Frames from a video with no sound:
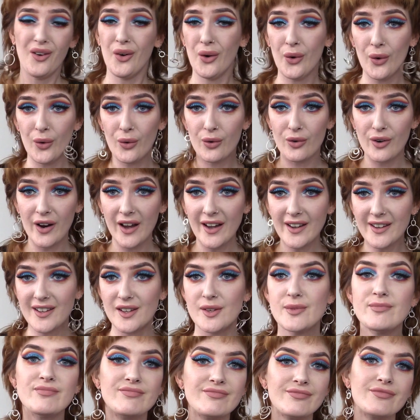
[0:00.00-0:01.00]

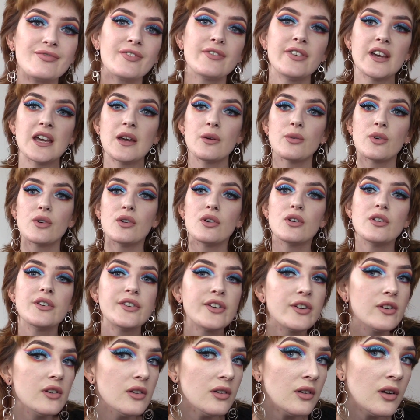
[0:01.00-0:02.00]
Alright, I think we're all
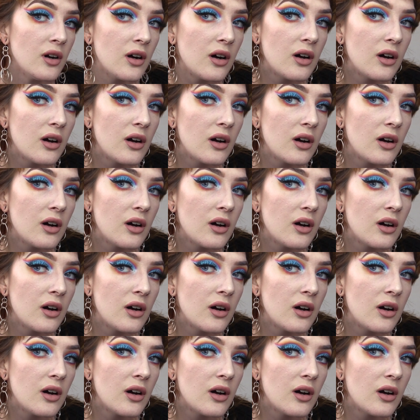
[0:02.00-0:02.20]
done.